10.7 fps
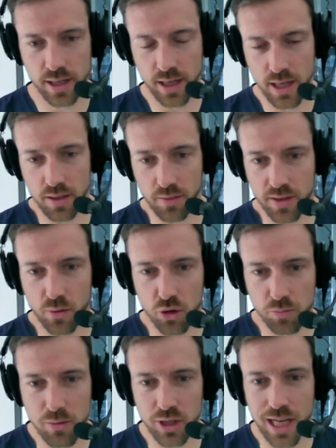Defence Force
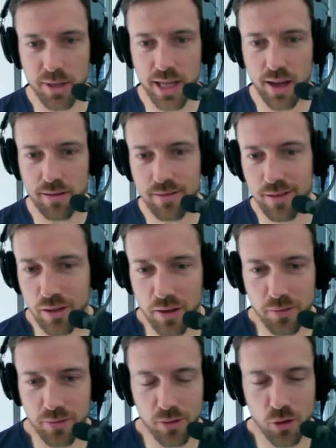people coming out, a lot
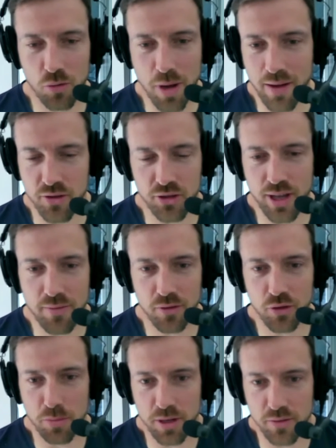of whom haven't sat for a
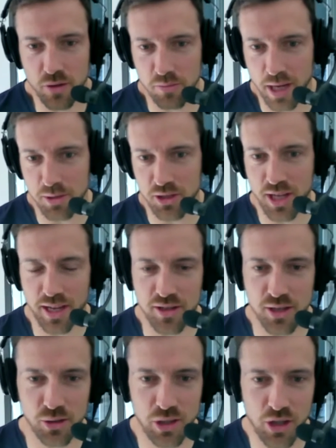job interview in maybe 10
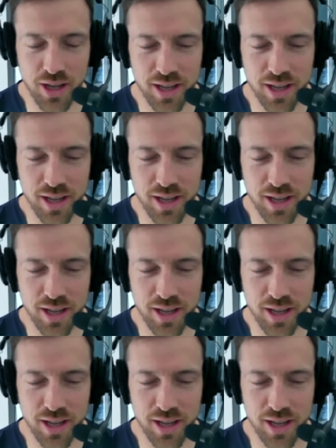years or longer?